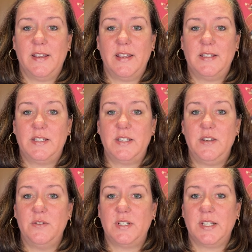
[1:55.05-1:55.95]
It's
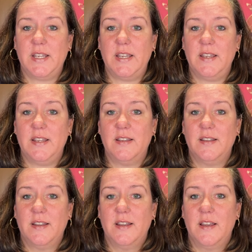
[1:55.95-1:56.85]
usually
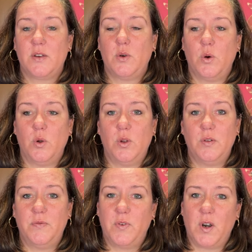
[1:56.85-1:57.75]
cool
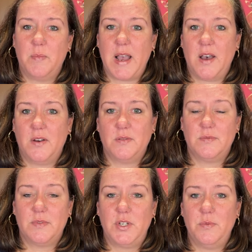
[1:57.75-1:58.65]
for
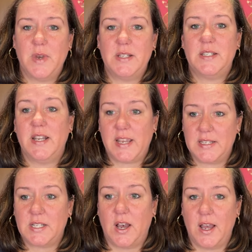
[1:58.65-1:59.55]
about two months and it
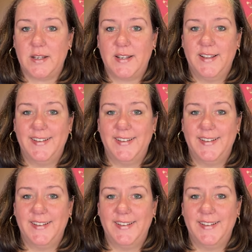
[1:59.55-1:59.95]
gets hot.